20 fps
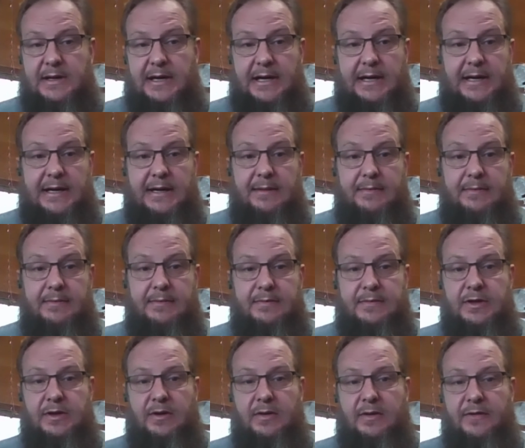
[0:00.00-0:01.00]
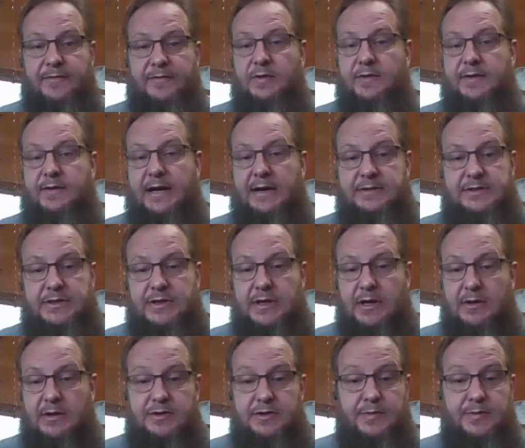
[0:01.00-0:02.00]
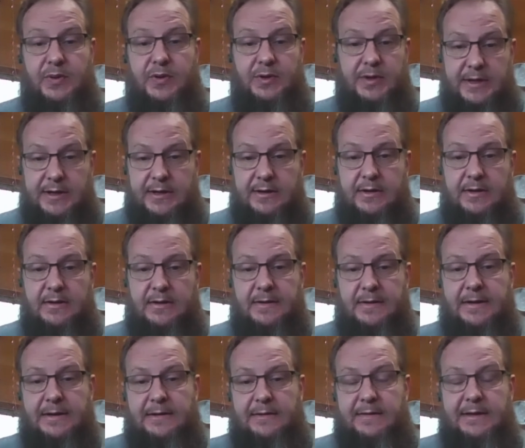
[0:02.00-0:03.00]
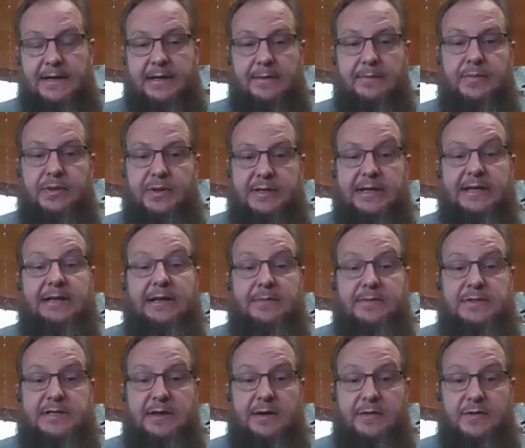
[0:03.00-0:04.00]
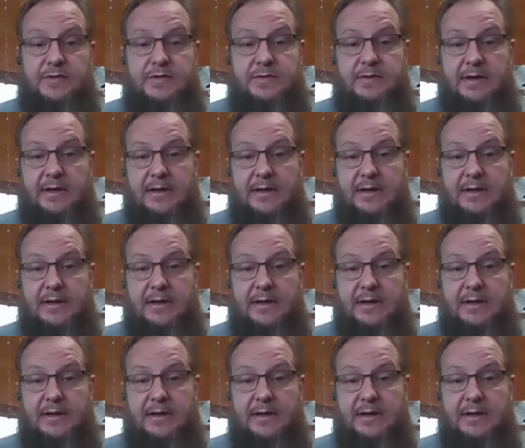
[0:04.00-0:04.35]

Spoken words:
a few $1,000s per year, they can protect themselves,